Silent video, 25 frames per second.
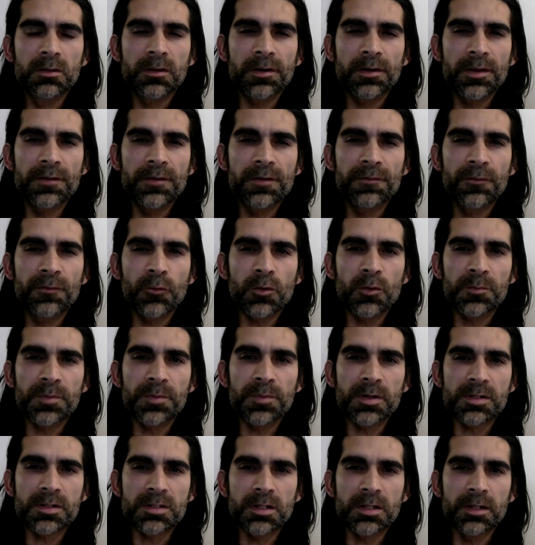
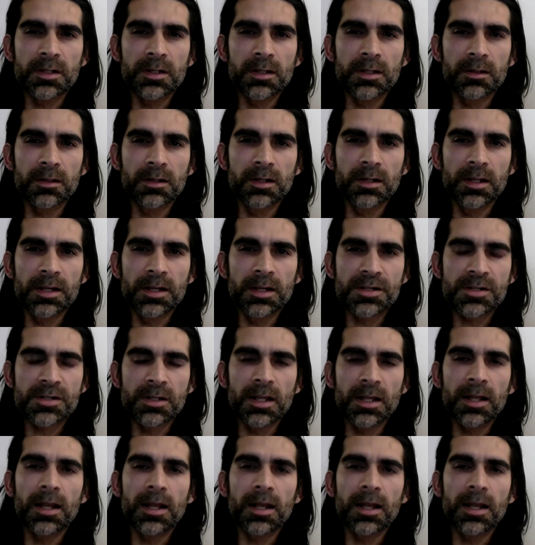3-4% degradation.